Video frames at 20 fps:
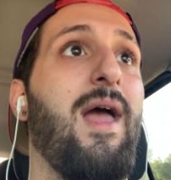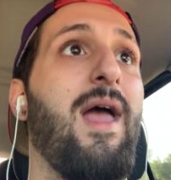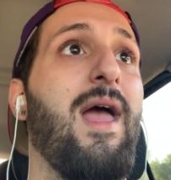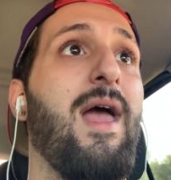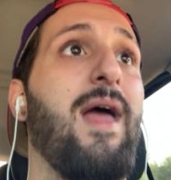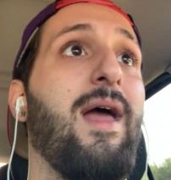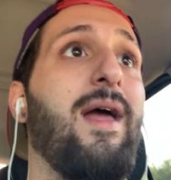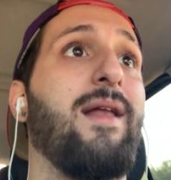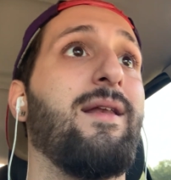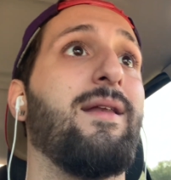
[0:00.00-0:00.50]

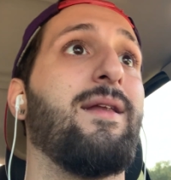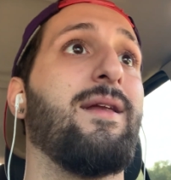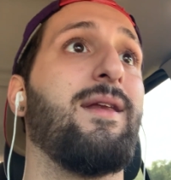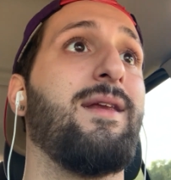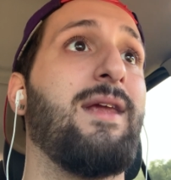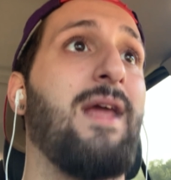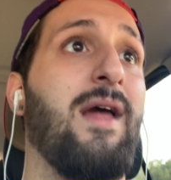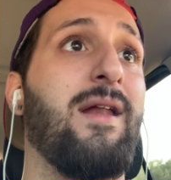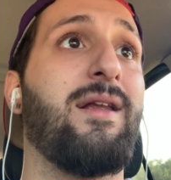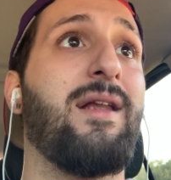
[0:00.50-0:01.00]
And
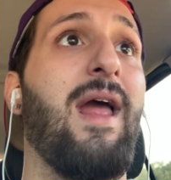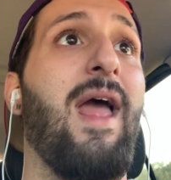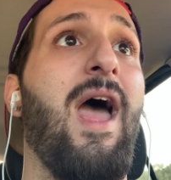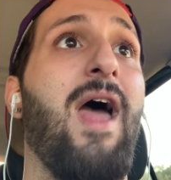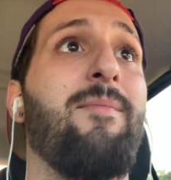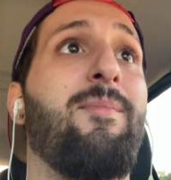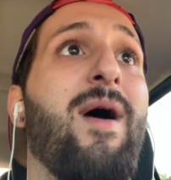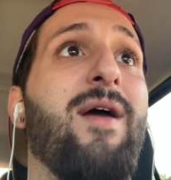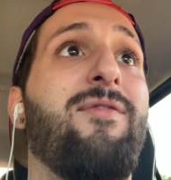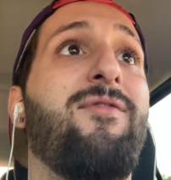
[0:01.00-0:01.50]
yes, I
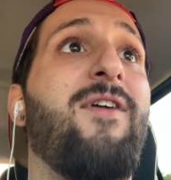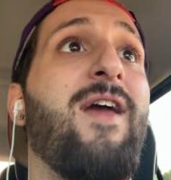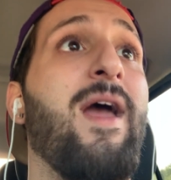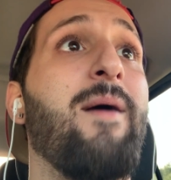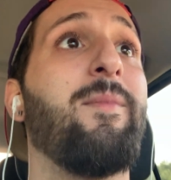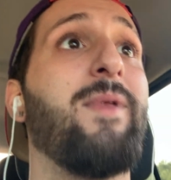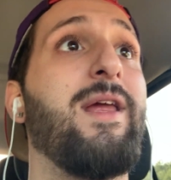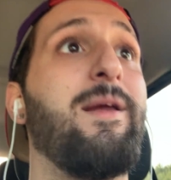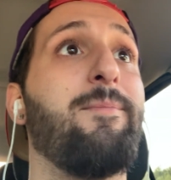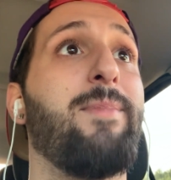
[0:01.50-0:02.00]
had my
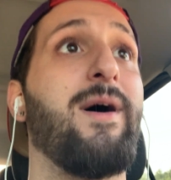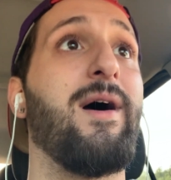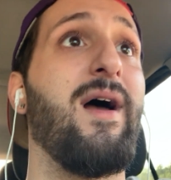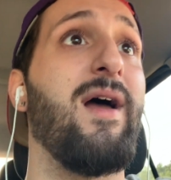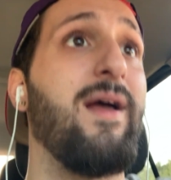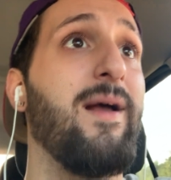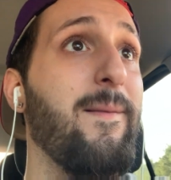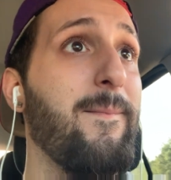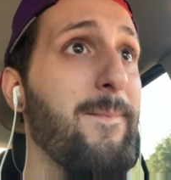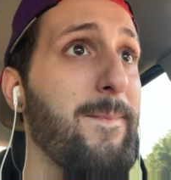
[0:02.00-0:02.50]
family,
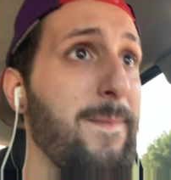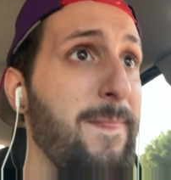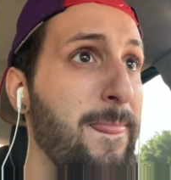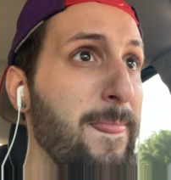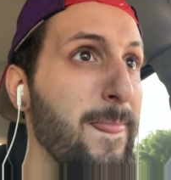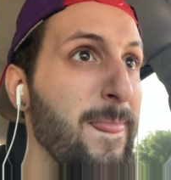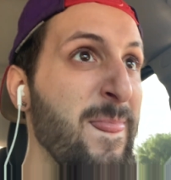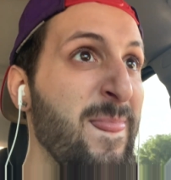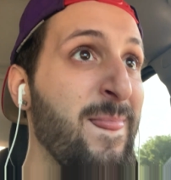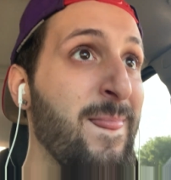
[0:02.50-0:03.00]
but
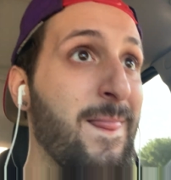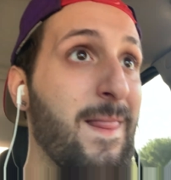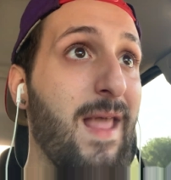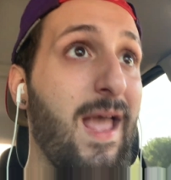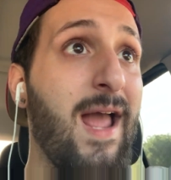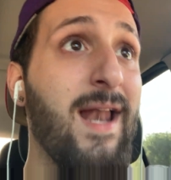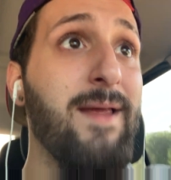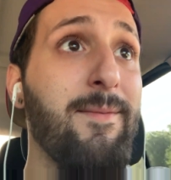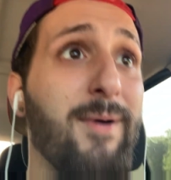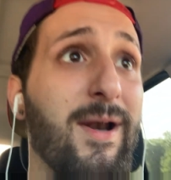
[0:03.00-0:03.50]

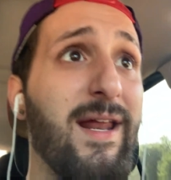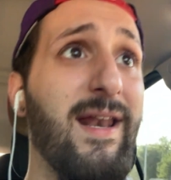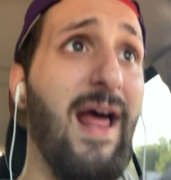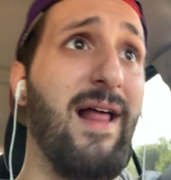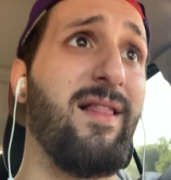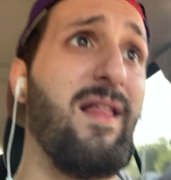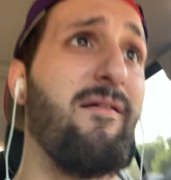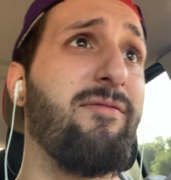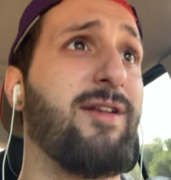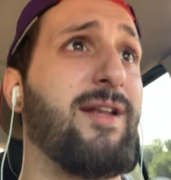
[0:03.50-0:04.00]
anybody
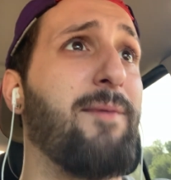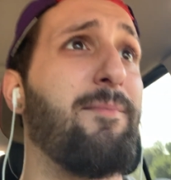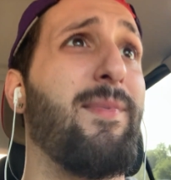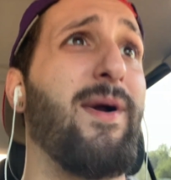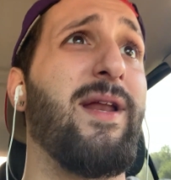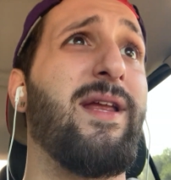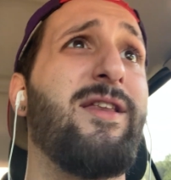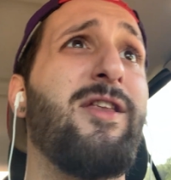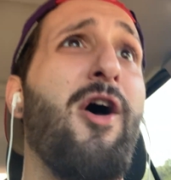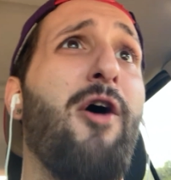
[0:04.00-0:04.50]
that loves
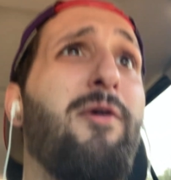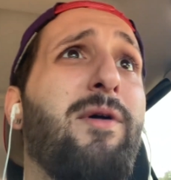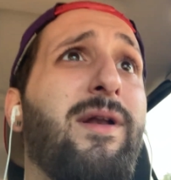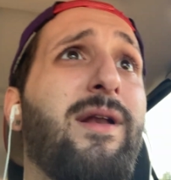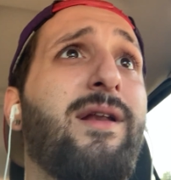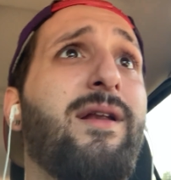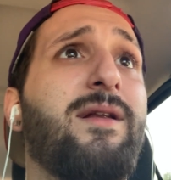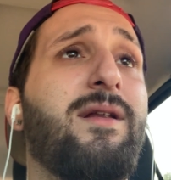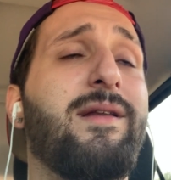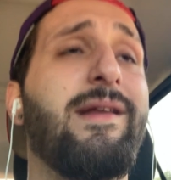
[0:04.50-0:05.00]
somebody
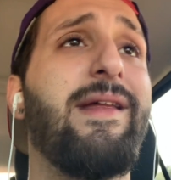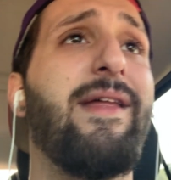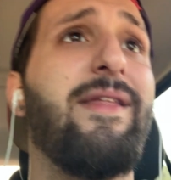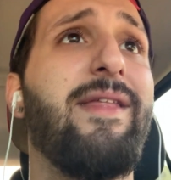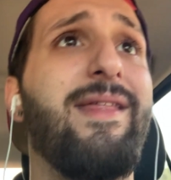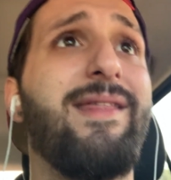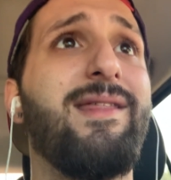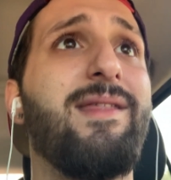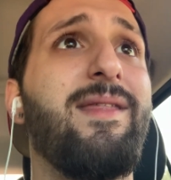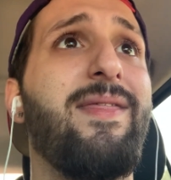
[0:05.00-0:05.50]
knows
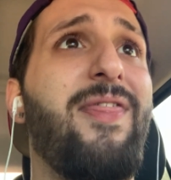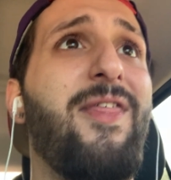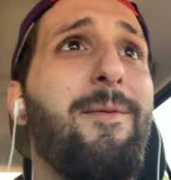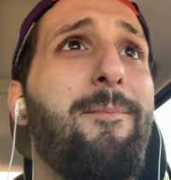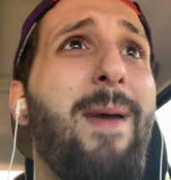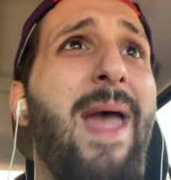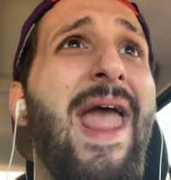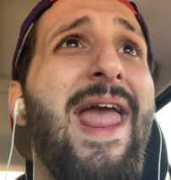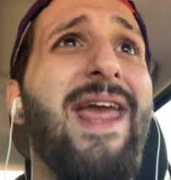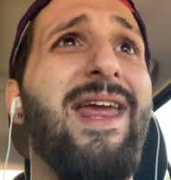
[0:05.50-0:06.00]
the
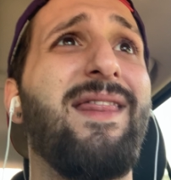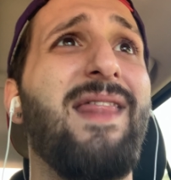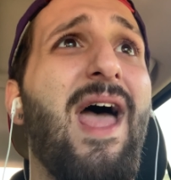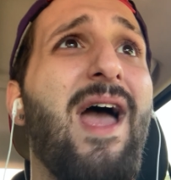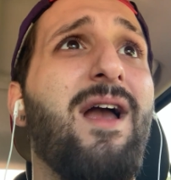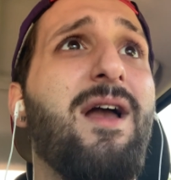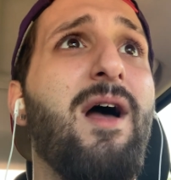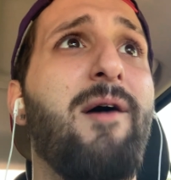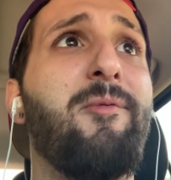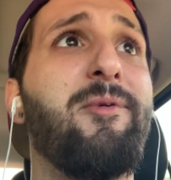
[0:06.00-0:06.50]
pain
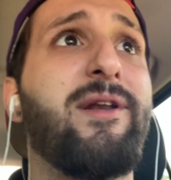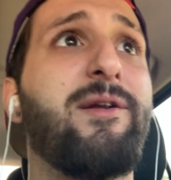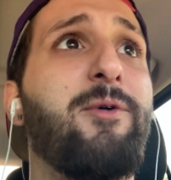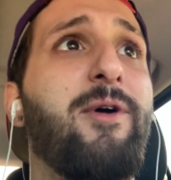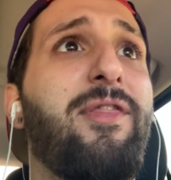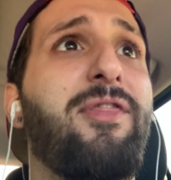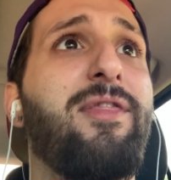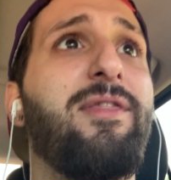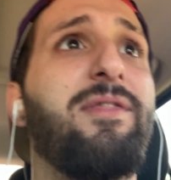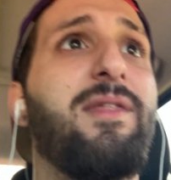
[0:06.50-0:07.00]
that comes with